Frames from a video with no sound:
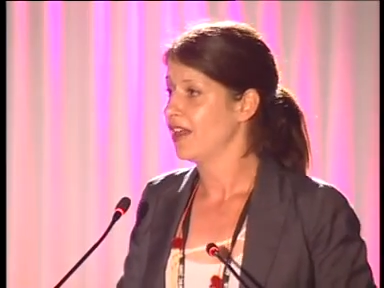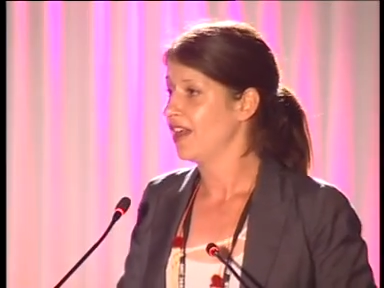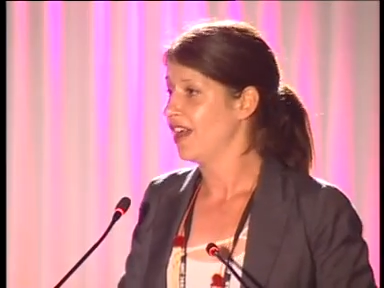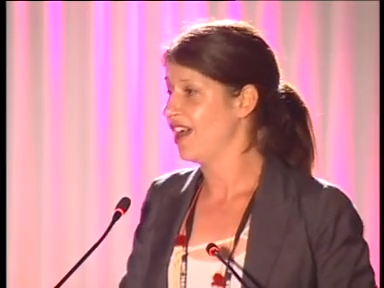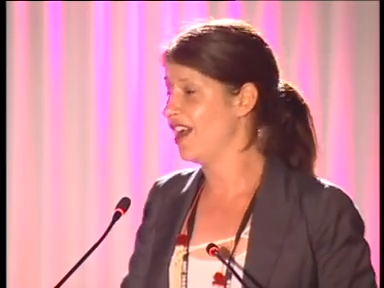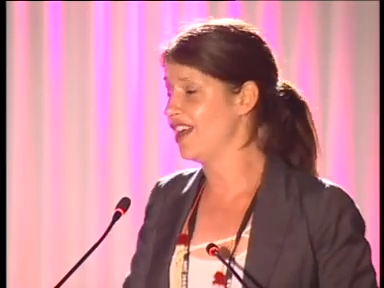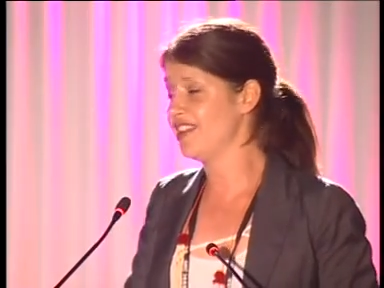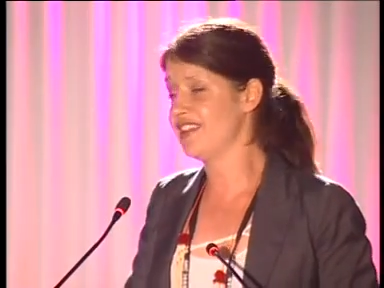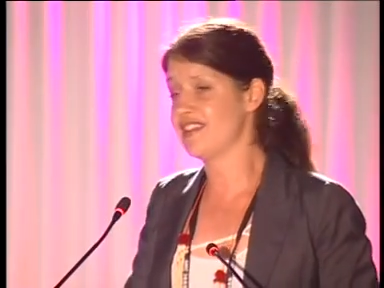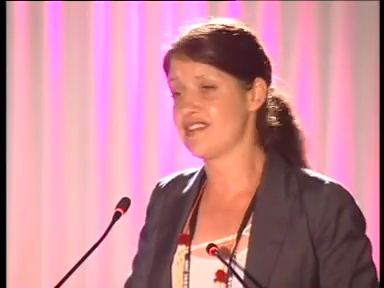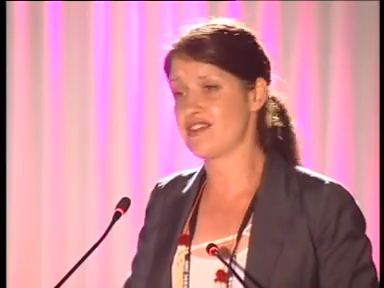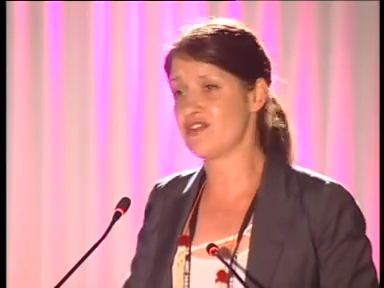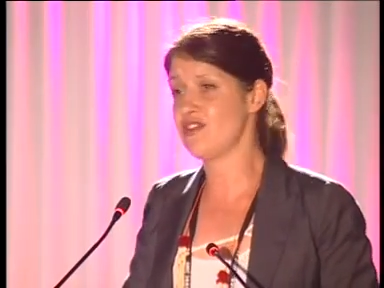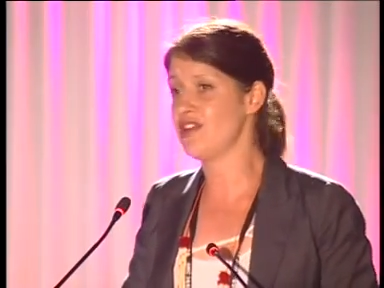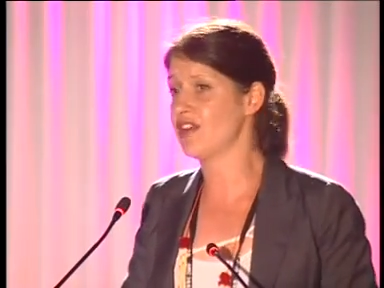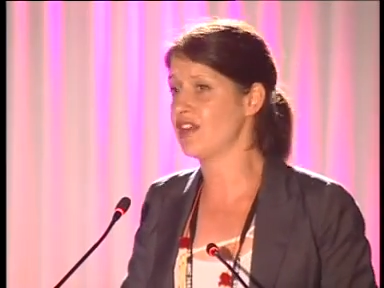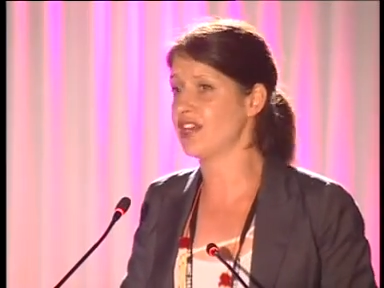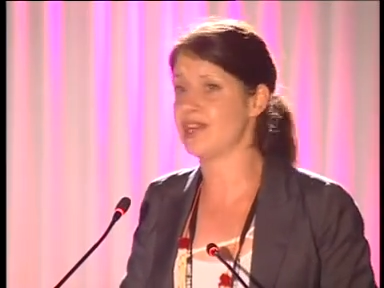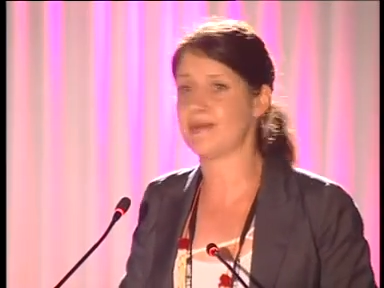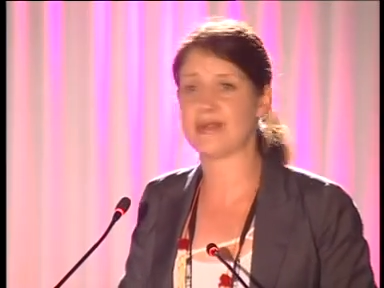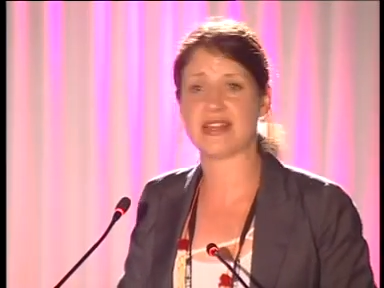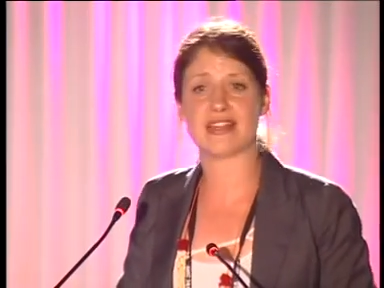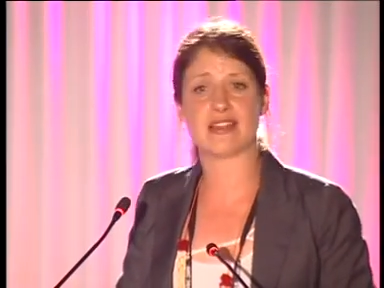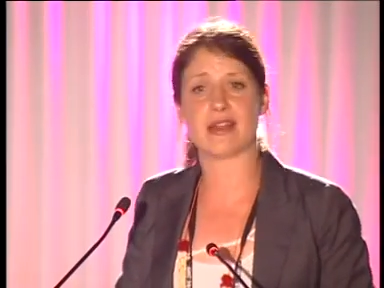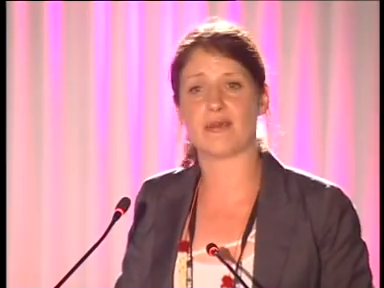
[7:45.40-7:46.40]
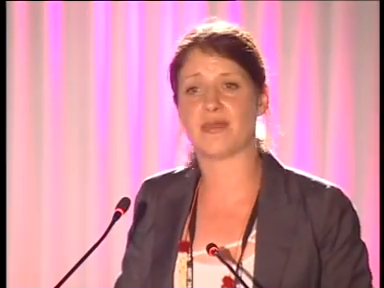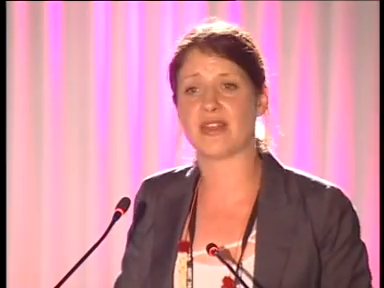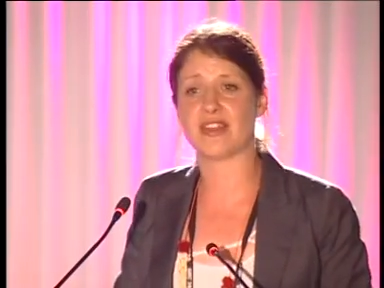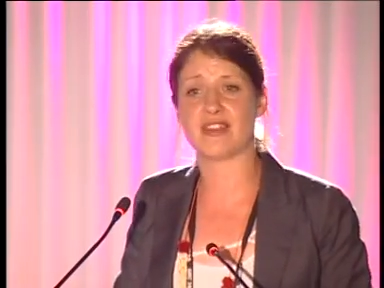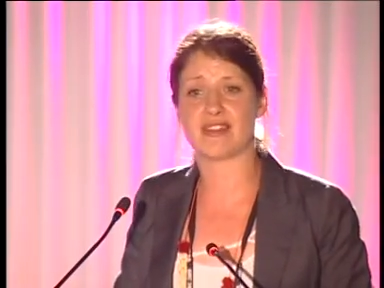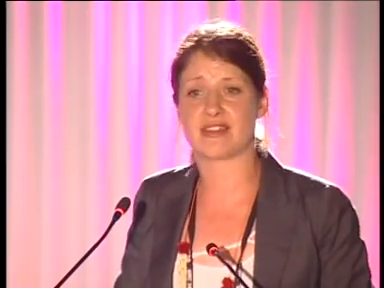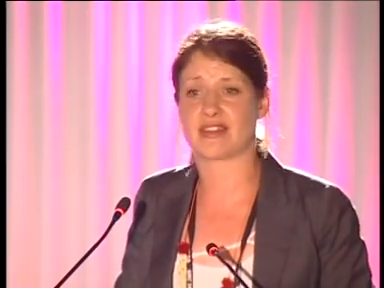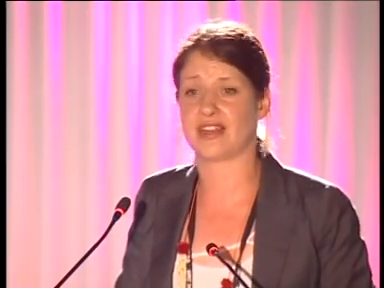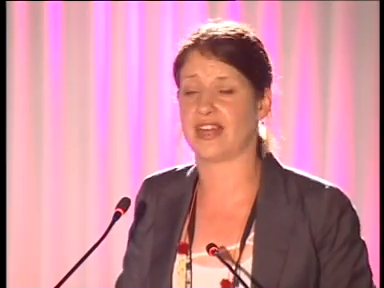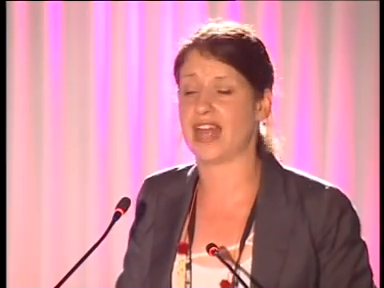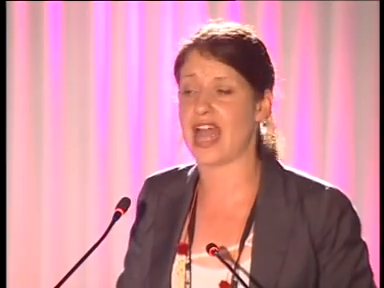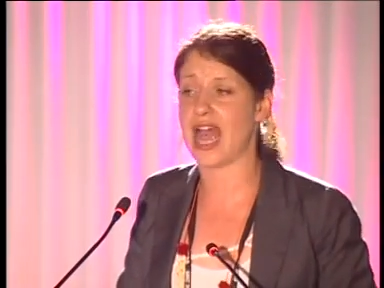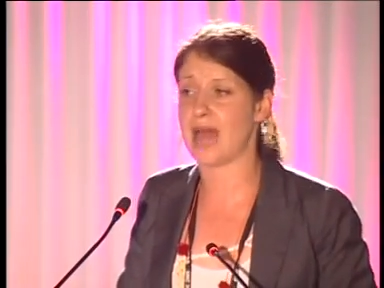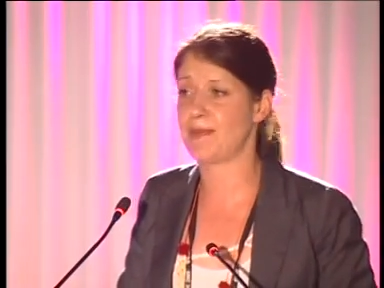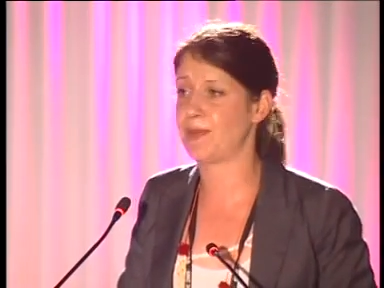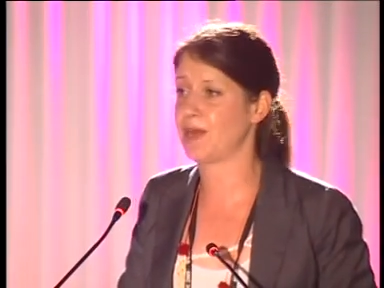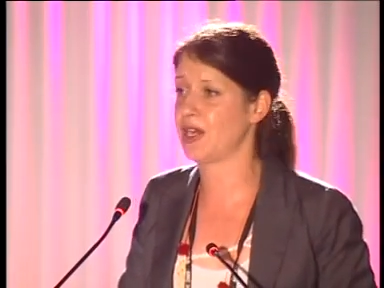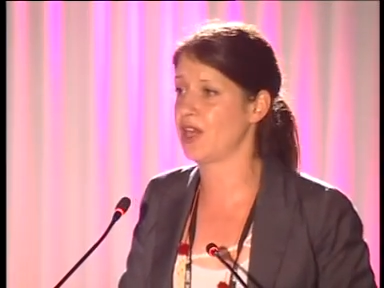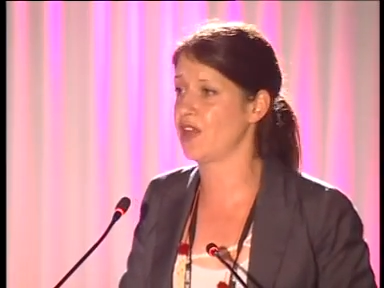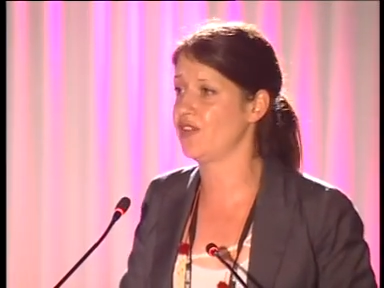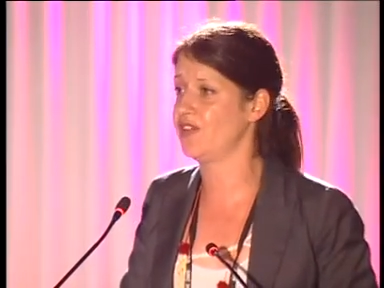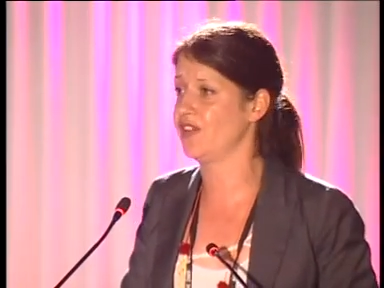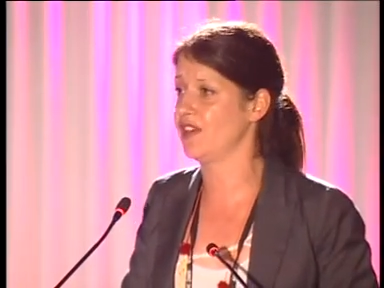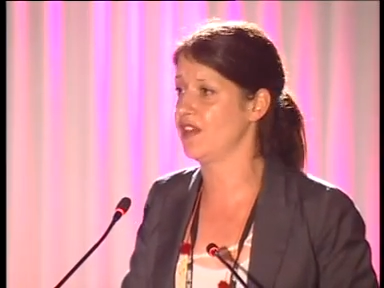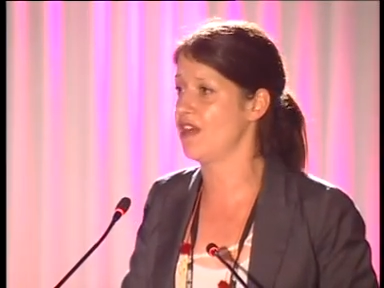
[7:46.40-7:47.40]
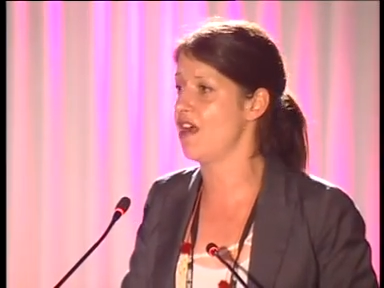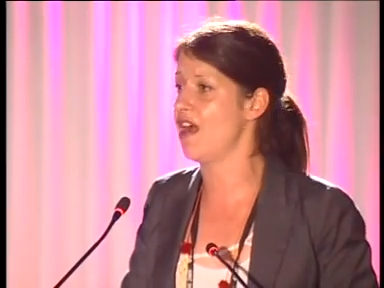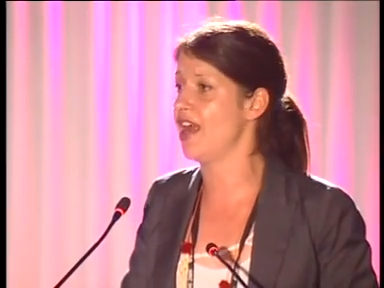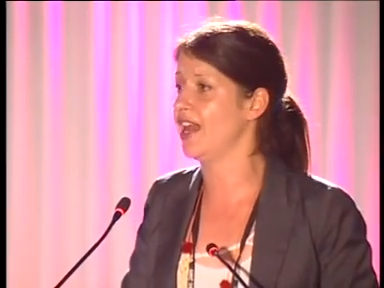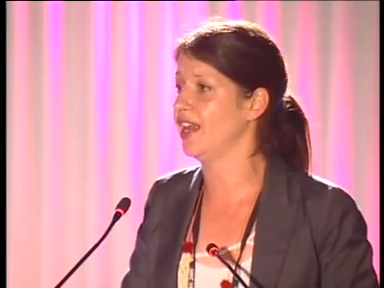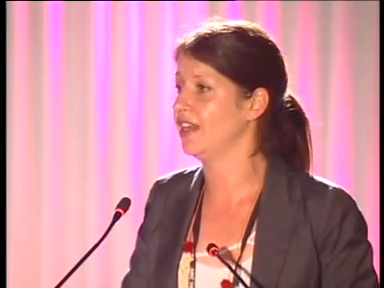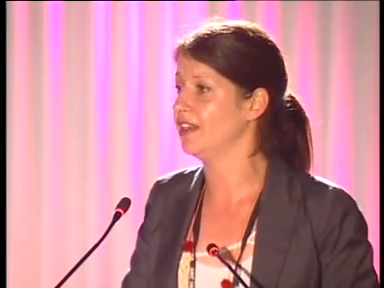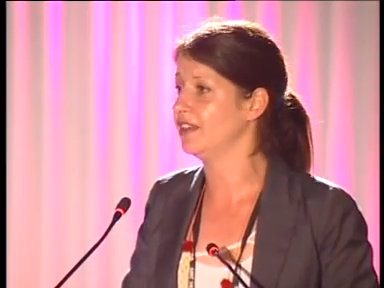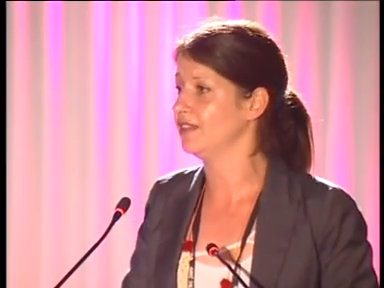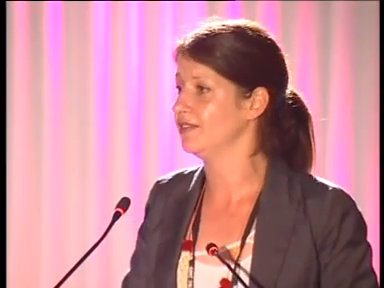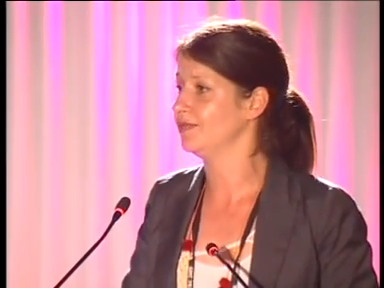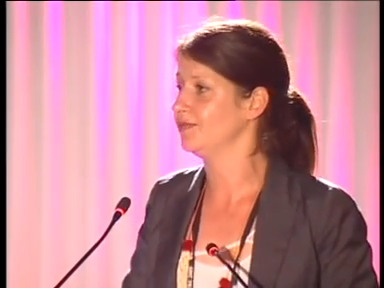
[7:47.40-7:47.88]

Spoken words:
And it's not going to be something that's going to happen overnight.